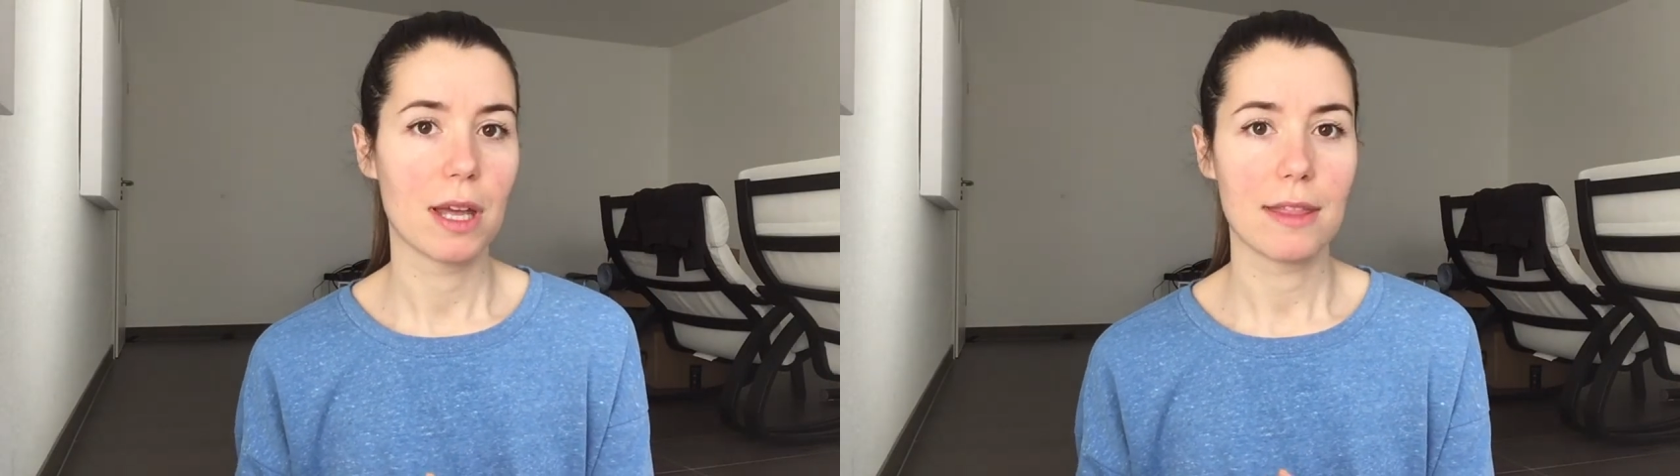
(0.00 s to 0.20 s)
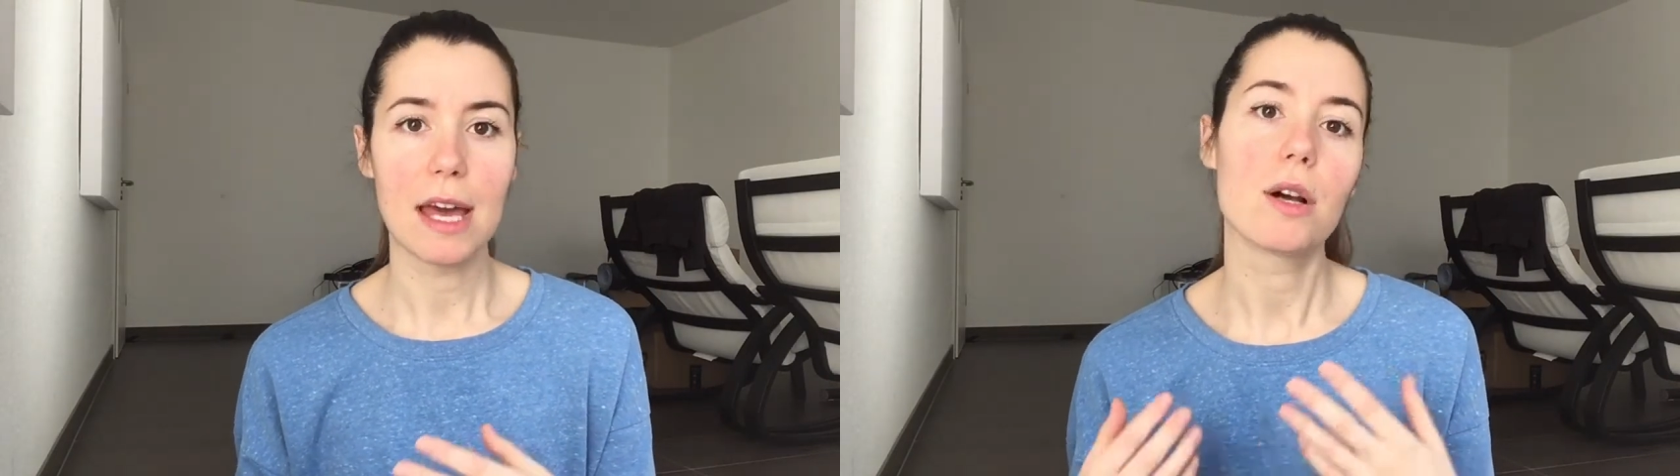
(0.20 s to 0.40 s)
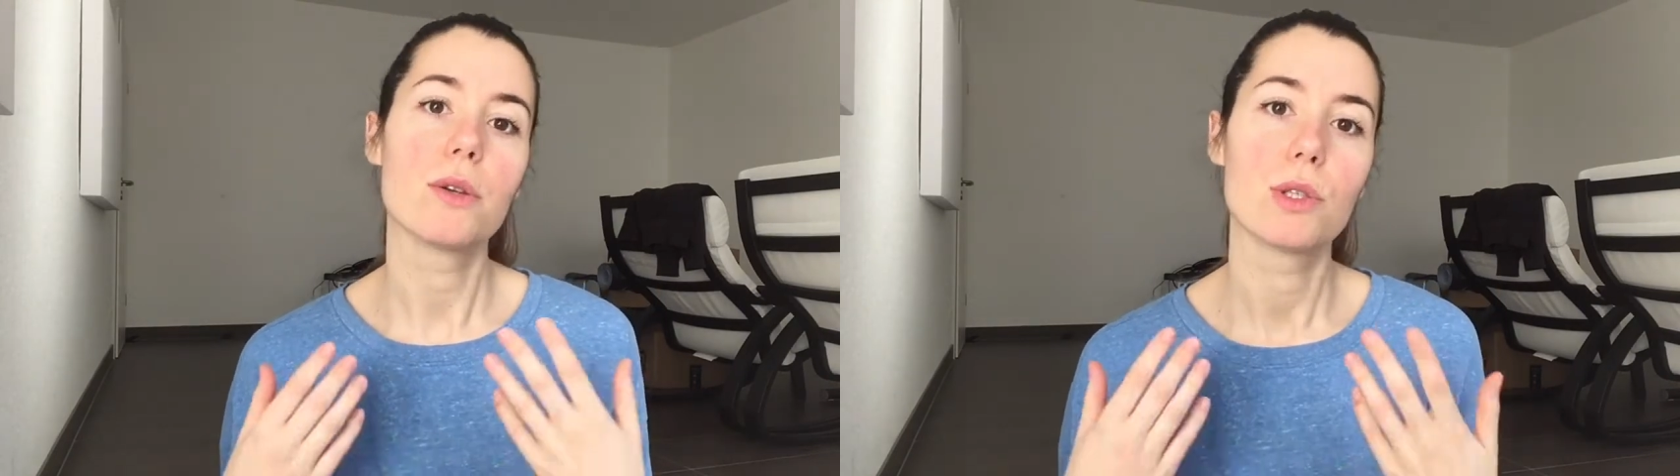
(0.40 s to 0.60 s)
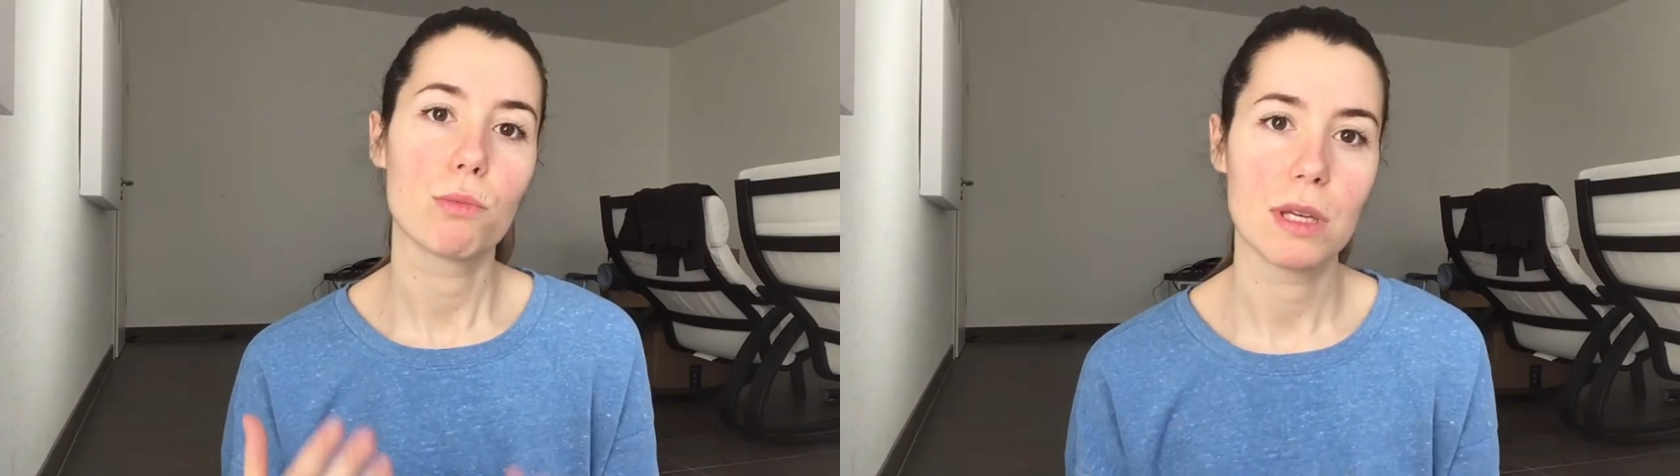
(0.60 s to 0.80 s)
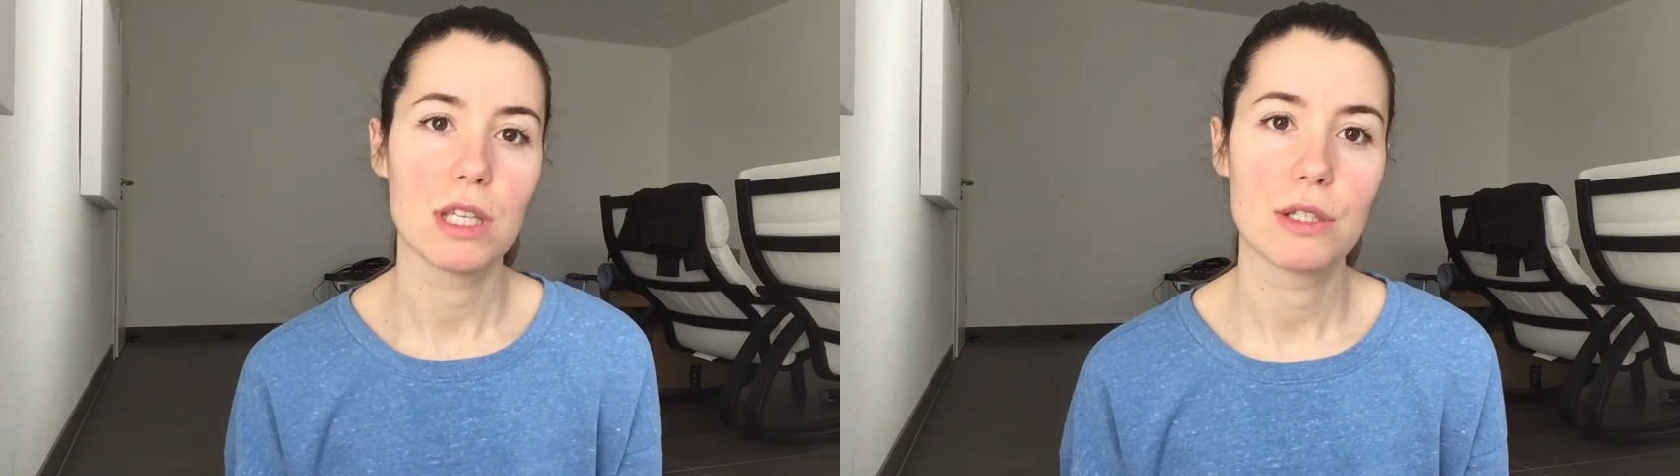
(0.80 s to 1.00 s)
That also
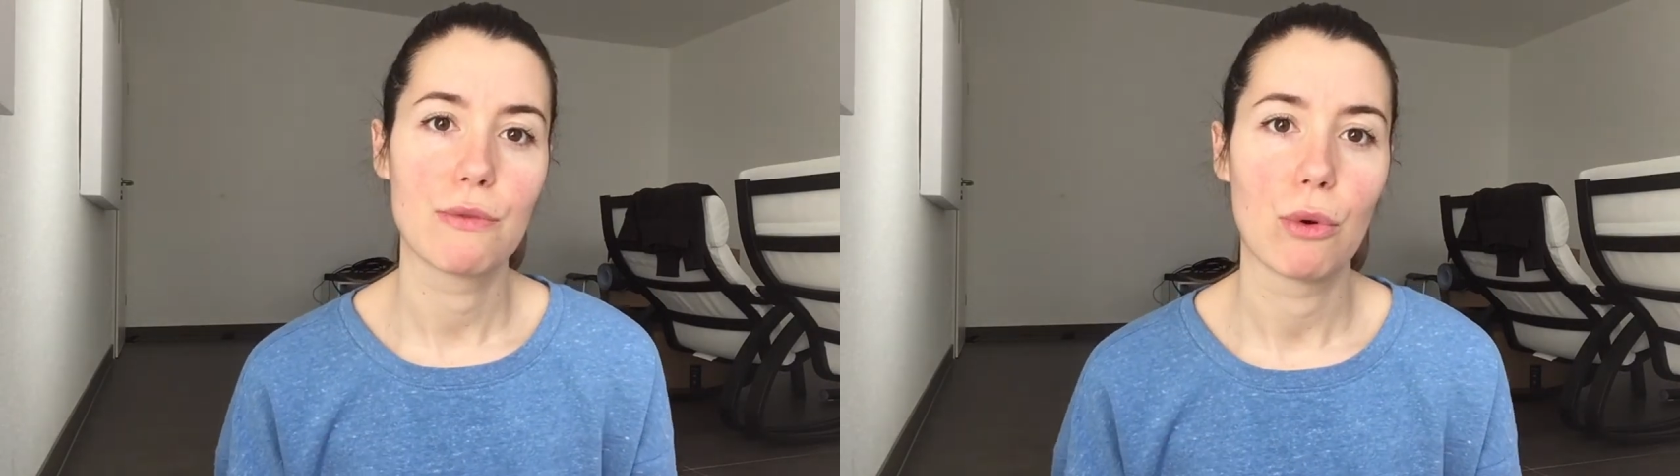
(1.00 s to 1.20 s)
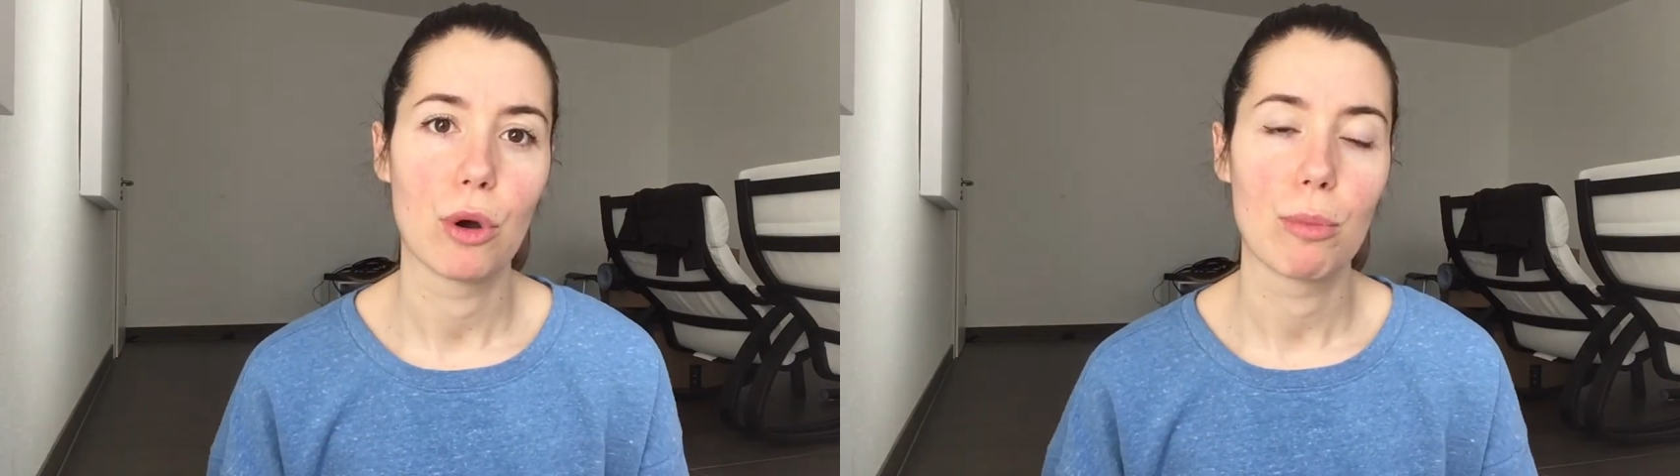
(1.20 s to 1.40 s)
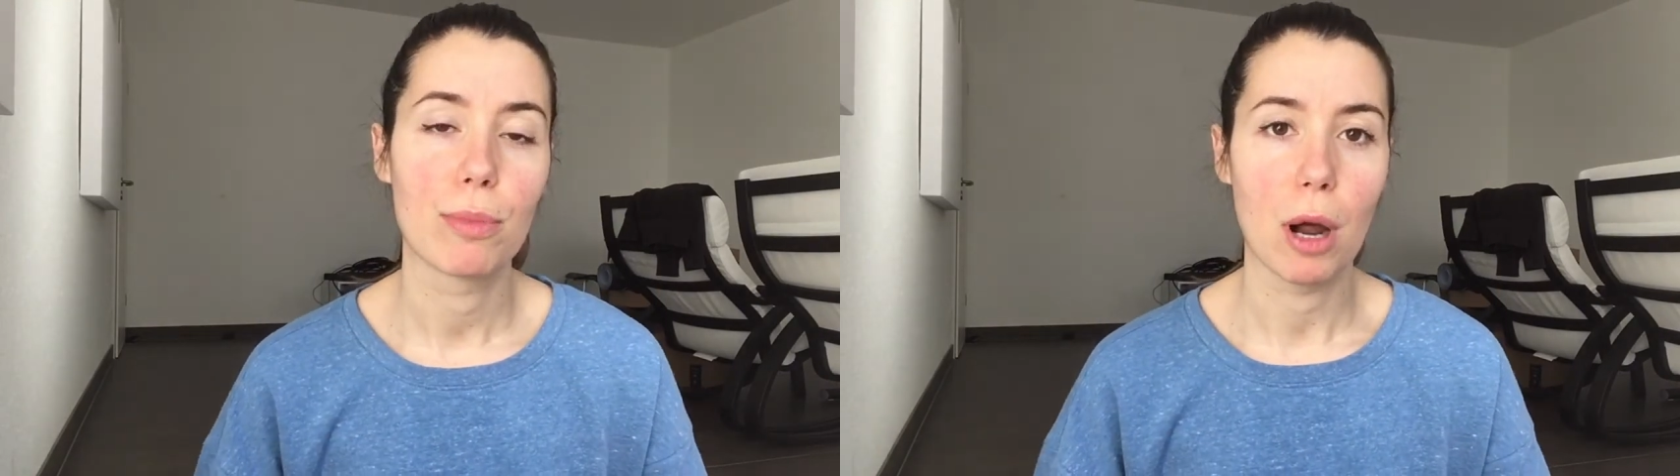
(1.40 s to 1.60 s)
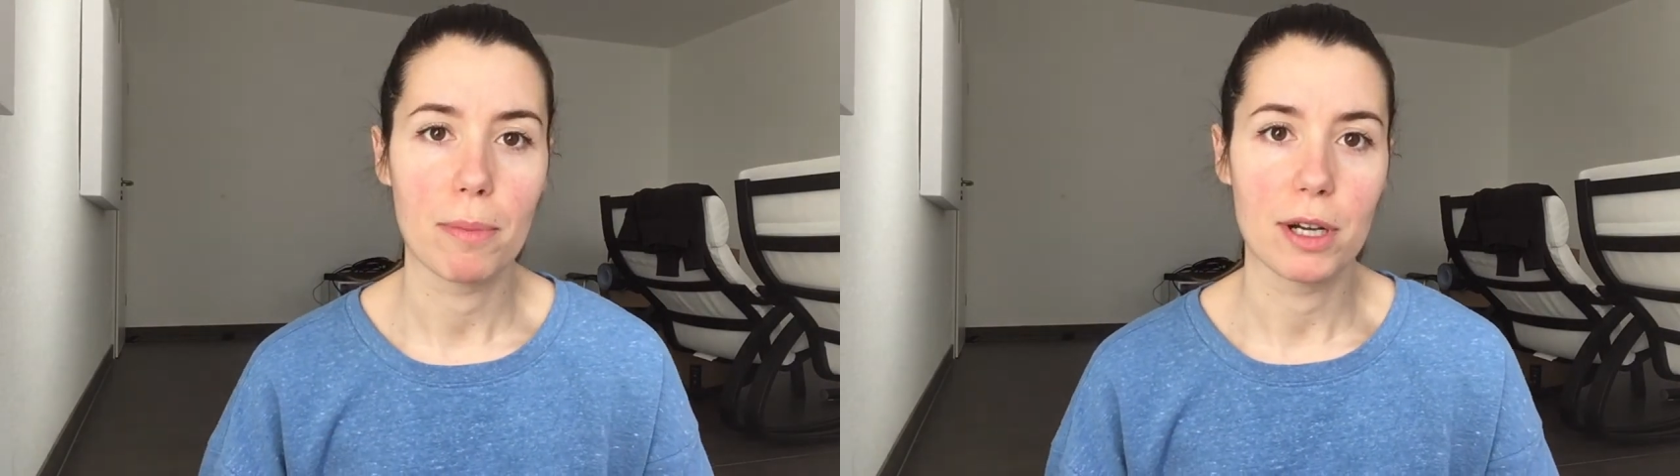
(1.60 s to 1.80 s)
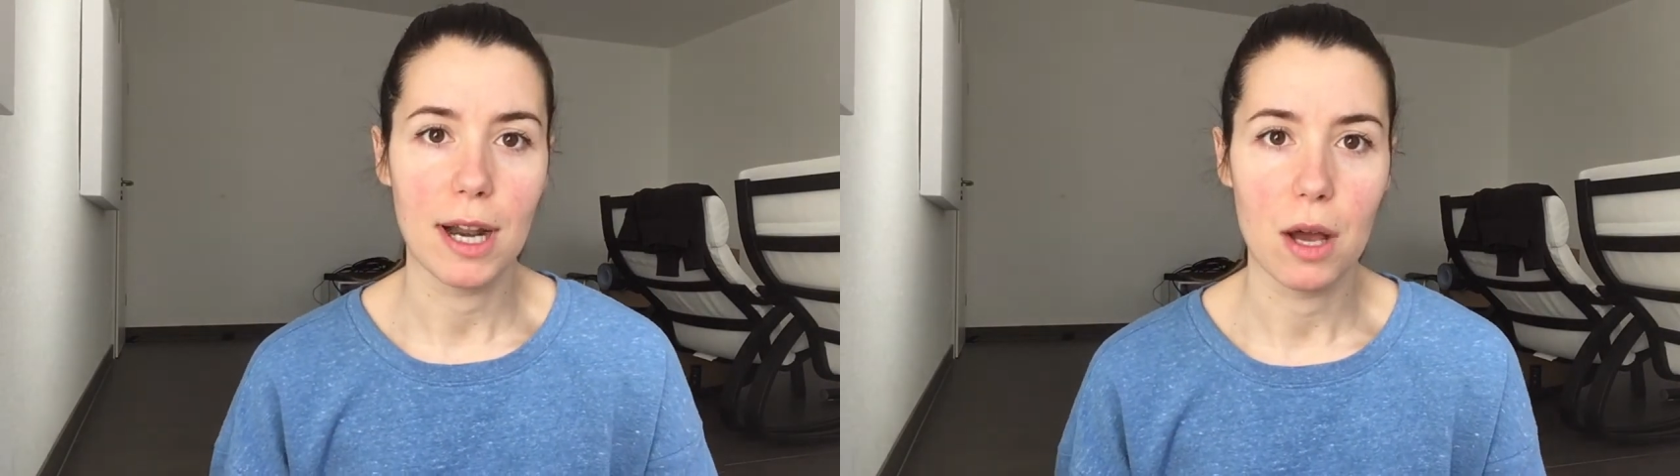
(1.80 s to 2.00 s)
means for
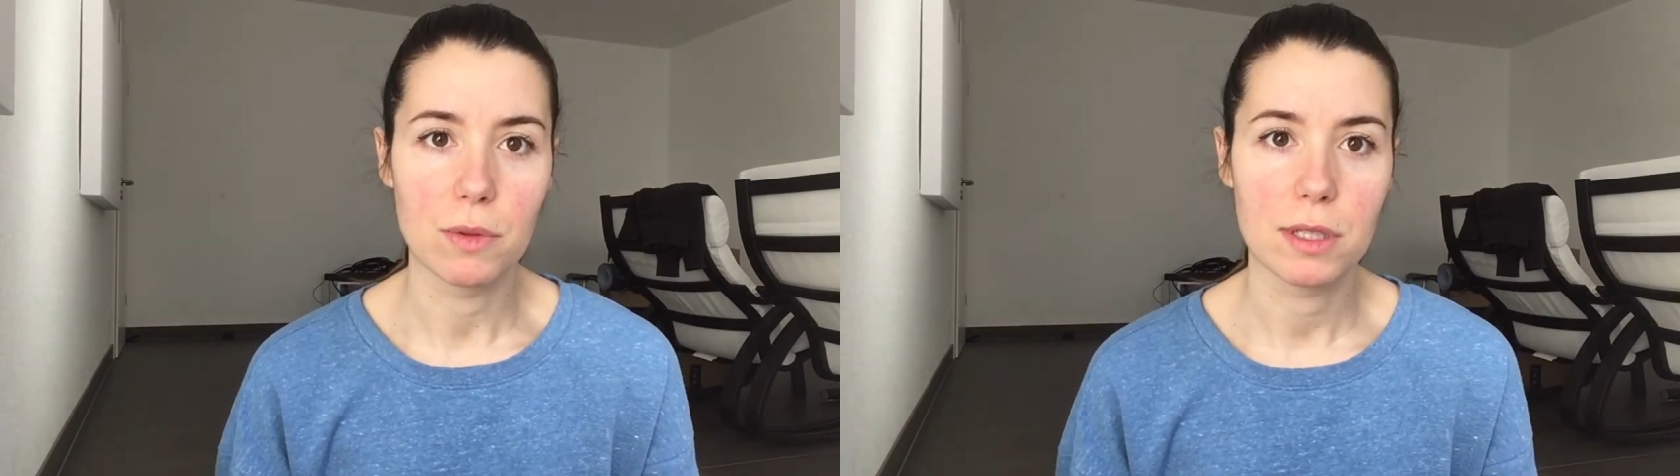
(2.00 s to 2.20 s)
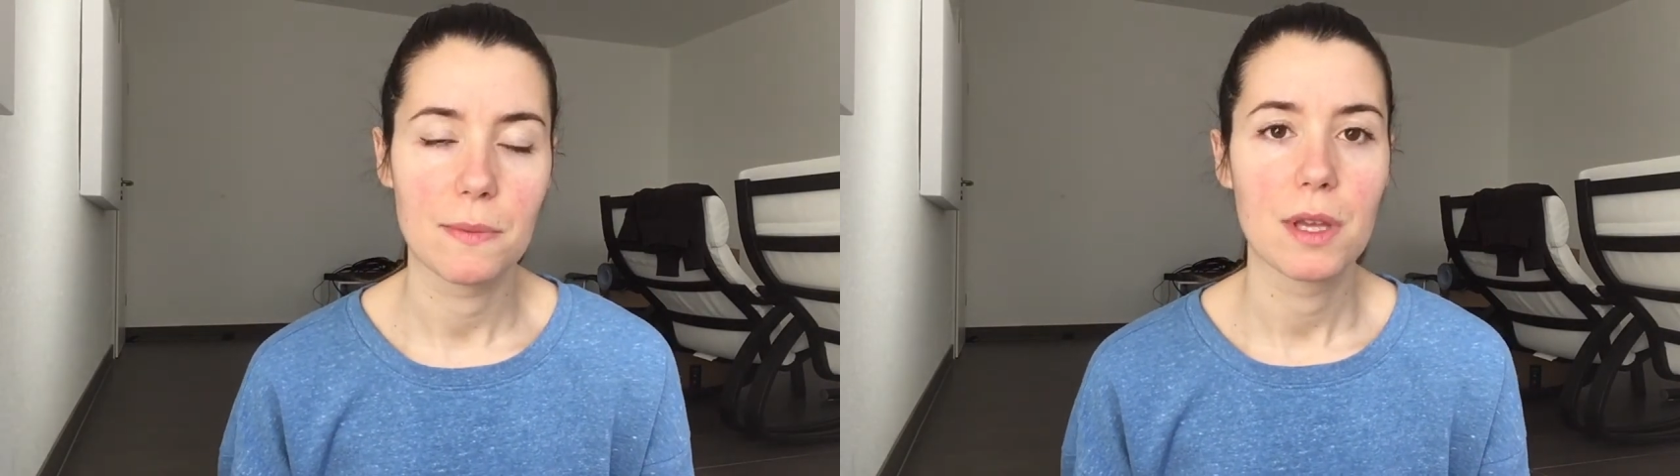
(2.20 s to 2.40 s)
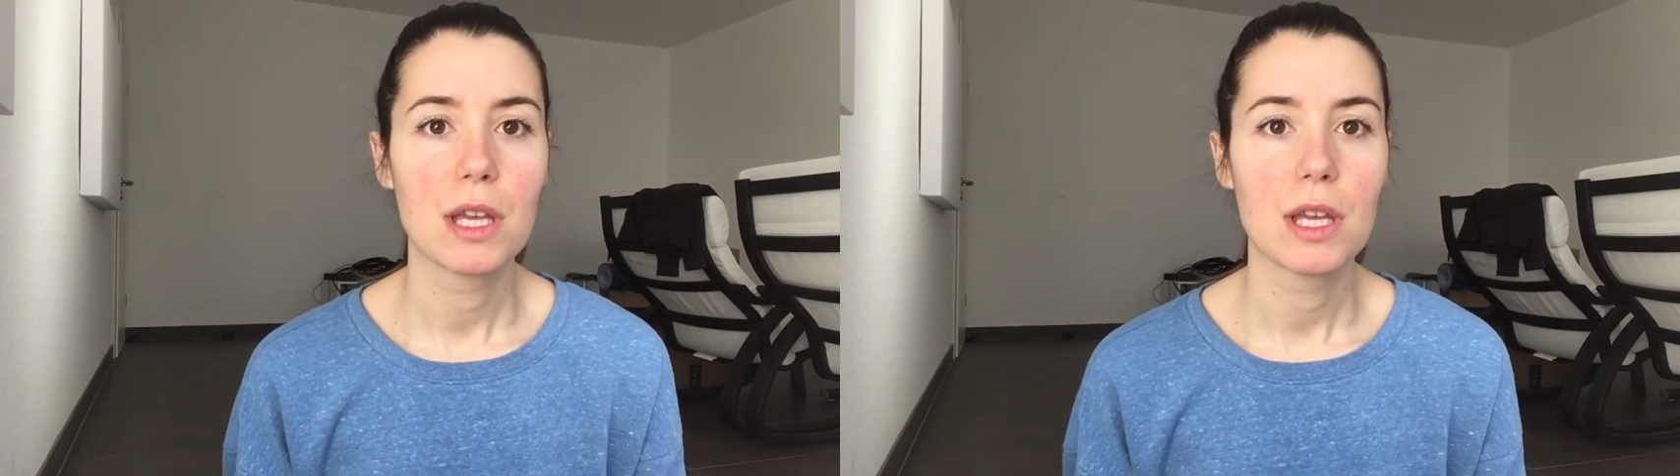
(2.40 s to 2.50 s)
proper nouns.